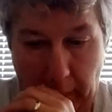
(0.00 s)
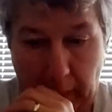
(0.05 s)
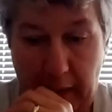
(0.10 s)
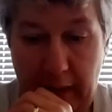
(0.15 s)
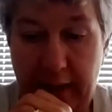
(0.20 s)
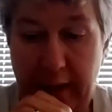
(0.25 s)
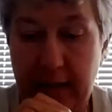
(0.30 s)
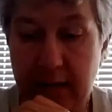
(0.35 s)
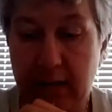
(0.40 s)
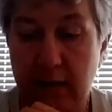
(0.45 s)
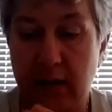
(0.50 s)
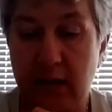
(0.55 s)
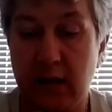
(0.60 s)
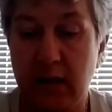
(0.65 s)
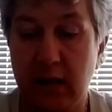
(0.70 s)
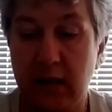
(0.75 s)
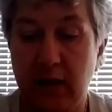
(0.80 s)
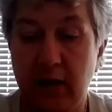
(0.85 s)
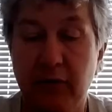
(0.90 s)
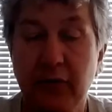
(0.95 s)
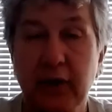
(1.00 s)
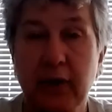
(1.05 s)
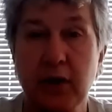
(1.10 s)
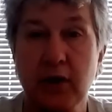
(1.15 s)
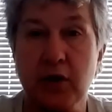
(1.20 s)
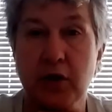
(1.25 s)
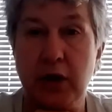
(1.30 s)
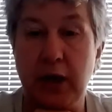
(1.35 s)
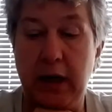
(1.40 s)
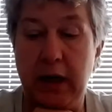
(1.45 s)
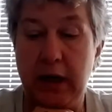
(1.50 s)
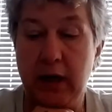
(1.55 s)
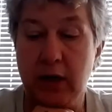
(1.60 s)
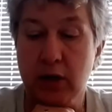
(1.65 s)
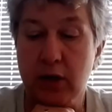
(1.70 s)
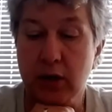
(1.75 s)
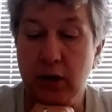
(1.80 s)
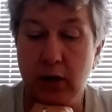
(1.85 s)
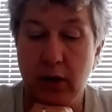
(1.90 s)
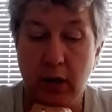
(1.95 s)
That's a significant
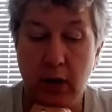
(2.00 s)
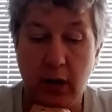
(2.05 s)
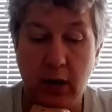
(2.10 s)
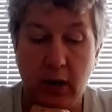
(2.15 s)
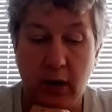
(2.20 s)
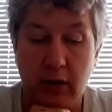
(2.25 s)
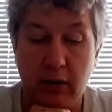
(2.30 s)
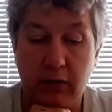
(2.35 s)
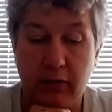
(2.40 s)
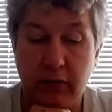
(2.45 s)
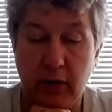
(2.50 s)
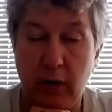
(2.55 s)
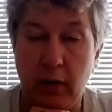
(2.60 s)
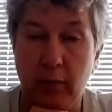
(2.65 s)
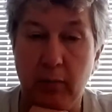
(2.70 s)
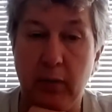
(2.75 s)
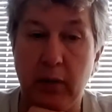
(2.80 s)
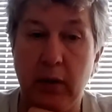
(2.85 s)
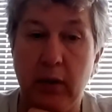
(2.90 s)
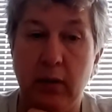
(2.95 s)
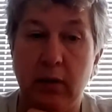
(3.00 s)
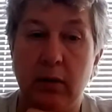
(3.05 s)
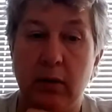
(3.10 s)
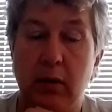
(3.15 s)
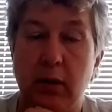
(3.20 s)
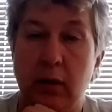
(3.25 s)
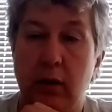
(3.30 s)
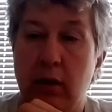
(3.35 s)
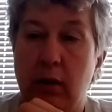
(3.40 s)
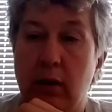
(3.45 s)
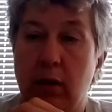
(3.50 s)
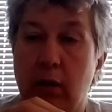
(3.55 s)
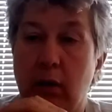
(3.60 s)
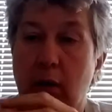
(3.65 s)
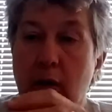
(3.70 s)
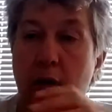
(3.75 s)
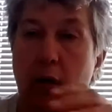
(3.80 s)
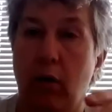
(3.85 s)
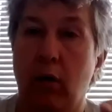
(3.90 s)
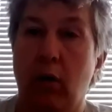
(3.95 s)
change from
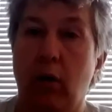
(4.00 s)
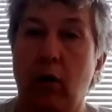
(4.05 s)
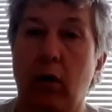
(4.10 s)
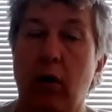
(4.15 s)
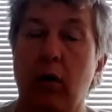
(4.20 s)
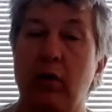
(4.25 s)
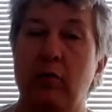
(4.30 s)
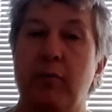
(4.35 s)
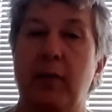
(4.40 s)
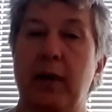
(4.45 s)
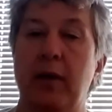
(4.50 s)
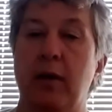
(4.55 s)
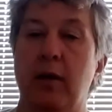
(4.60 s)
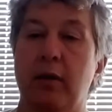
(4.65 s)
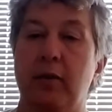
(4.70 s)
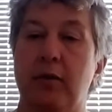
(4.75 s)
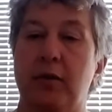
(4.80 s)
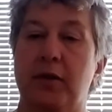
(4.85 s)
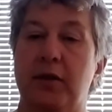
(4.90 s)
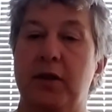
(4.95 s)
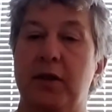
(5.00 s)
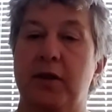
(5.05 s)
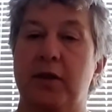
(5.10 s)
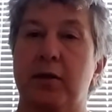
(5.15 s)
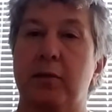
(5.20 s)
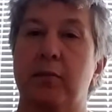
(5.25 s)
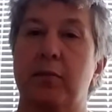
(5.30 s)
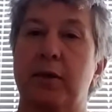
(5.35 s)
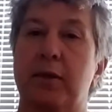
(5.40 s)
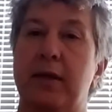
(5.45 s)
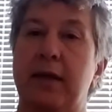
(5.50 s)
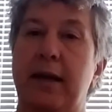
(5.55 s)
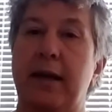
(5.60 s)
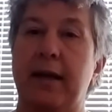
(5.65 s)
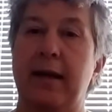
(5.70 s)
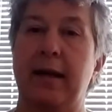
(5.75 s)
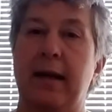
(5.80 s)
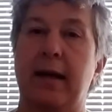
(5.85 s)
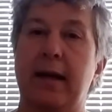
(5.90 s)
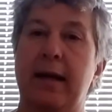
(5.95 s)
all of my other systems
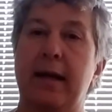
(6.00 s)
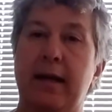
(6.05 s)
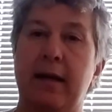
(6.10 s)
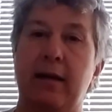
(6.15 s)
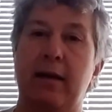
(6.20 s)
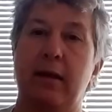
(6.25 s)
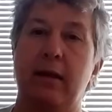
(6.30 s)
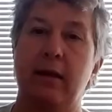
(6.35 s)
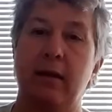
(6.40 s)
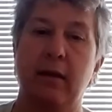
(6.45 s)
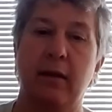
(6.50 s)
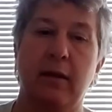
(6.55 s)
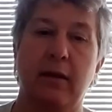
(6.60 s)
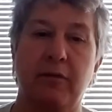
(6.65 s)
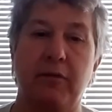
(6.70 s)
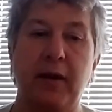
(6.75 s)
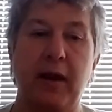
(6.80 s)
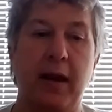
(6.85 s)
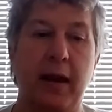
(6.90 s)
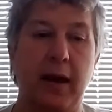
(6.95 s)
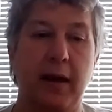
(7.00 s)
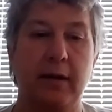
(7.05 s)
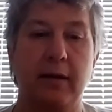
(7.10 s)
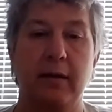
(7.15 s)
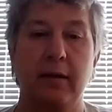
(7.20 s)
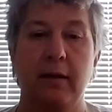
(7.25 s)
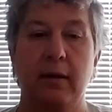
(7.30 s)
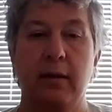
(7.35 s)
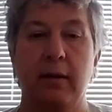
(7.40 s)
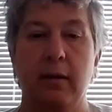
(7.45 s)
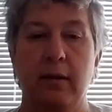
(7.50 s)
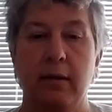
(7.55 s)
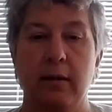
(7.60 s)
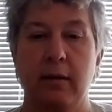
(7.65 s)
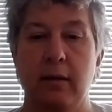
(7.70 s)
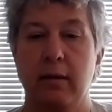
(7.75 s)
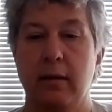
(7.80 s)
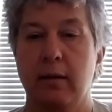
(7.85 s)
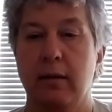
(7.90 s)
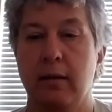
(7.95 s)
that I have had.
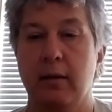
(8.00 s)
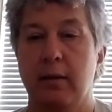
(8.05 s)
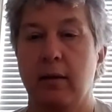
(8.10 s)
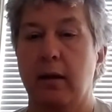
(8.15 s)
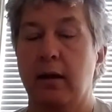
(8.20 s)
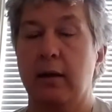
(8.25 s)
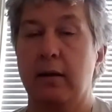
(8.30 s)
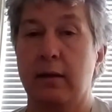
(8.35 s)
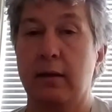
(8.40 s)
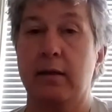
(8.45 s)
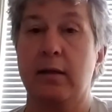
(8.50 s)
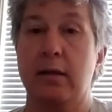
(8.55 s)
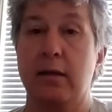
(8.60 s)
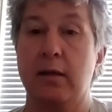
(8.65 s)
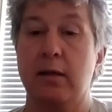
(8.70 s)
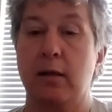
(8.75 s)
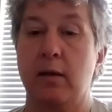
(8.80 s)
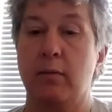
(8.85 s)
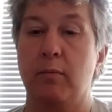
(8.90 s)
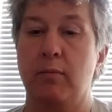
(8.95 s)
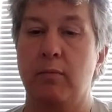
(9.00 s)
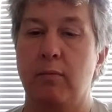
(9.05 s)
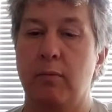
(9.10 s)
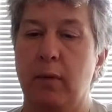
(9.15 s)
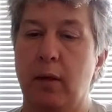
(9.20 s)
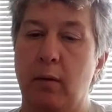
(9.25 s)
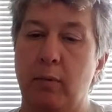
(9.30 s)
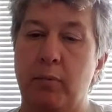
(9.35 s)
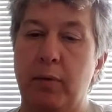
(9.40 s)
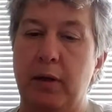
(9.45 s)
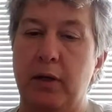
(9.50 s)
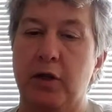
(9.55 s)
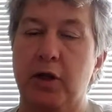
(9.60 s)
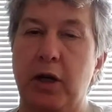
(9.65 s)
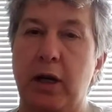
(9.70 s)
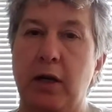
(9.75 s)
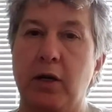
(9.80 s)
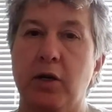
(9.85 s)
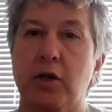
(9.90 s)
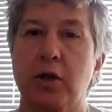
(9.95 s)
This is a big
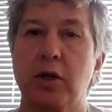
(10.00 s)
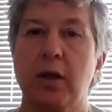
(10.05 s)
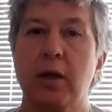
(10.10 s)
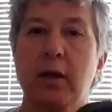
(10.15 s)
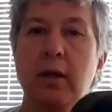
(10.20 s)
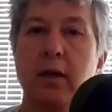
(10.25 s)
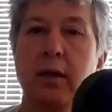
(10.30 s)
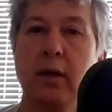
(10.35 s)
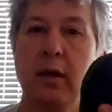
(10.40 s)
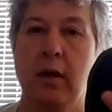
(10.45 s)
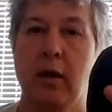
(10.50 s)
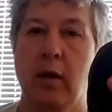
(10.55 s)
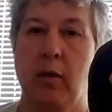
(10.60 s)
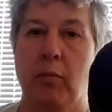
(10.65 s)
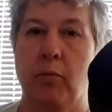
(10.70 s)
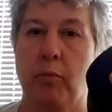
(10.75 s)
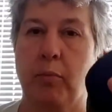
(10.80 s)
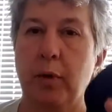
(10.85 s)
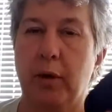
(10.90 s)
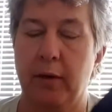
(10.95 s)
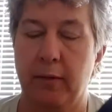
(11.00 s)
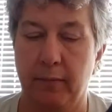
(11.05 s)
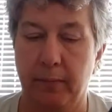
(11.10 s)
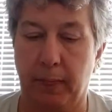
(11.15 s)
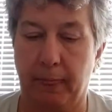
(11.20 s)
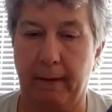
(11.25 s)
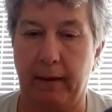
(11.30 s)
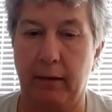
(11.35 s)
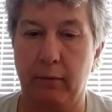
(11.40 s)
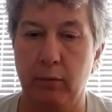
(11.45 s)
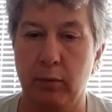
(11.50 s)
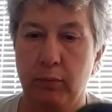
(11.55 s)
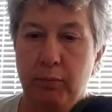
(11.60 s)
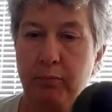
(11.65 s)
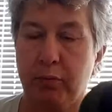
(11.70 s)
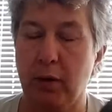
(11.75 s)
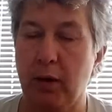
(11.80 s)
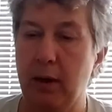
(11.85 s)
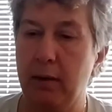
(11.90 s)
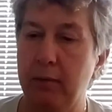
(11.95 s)
change. But I will
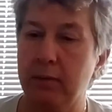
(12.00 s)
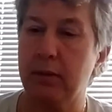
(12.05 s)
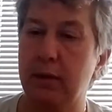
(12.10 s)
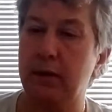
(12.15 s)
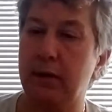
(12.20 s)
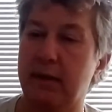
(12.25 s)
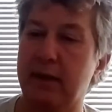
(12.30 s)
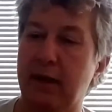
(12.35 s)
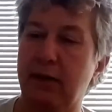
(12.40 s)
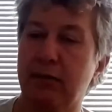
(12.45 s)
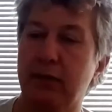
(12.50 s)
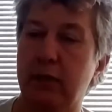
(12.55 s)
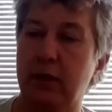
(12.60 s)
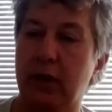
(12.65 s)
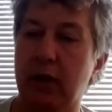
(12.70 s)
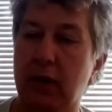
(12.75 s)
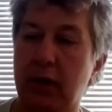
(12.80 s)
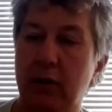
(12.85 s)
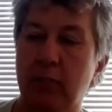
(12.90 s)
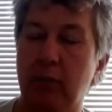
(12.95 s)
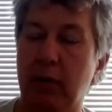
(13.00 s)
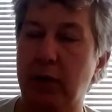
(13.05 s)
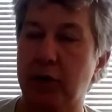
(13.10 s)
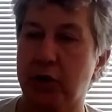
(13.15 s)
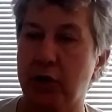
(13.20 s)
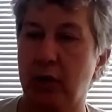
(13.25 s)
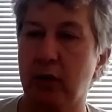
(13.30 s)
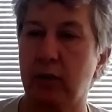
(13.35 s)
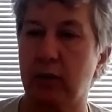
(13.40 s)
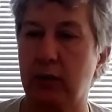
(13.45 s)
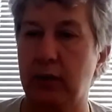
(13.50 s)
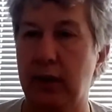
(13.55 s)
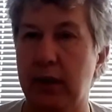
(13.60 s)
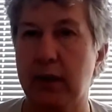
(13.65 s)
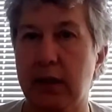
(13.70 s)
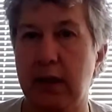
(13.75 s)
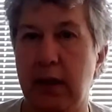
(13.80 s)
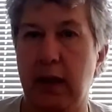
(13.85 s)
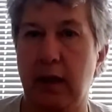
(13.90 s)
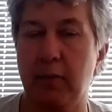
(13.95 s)
probably definitely keep my jungle
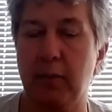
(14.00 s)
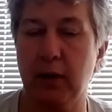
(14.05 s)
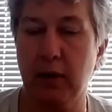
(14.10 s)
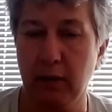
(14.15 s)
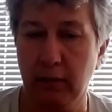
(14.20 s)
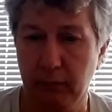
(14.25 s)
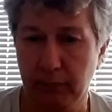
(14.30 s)
nest hammock.